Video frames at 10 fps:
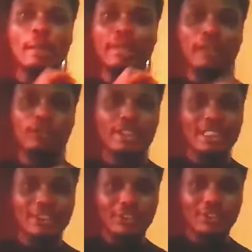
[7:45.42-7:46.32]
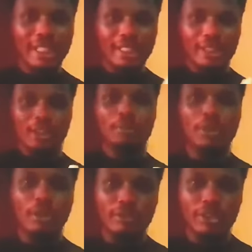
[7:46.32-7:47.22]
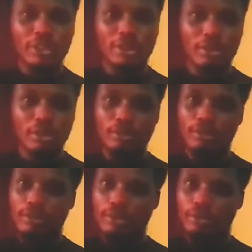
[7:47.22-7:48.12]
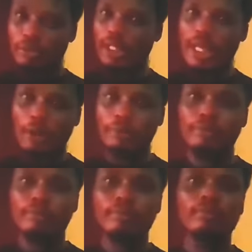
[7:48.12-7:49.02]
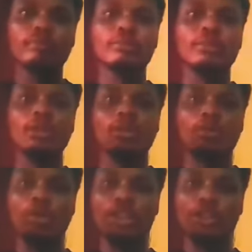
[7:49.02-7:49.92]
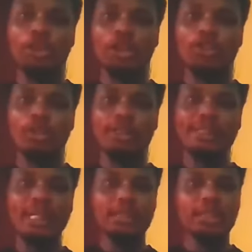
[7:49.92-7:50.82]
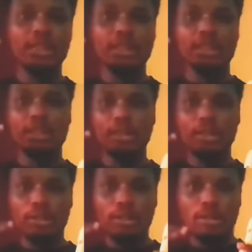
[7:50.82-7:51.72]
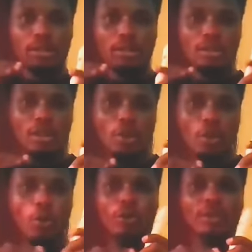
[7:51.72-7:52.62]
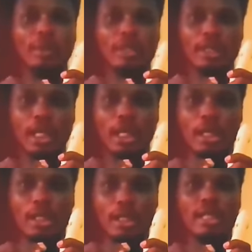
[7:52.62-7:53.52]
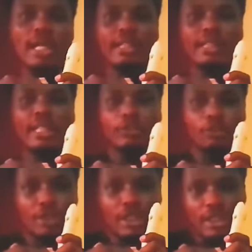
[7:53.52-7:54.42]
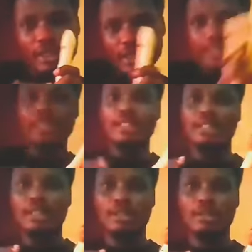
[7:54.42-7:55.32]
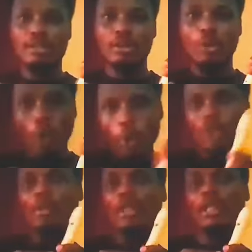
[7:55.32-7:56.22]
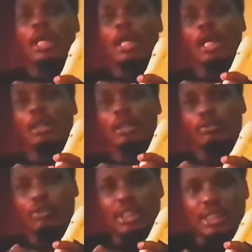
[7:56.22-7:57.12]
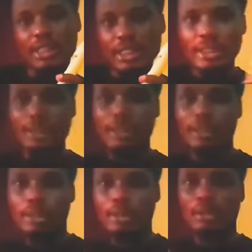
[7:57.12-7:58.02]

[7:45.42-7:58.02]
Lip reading: But I'll just introduce a little bit of it for now. What the tonguing does is that it holds back the air and then releases it. Holds back the air and then releases it.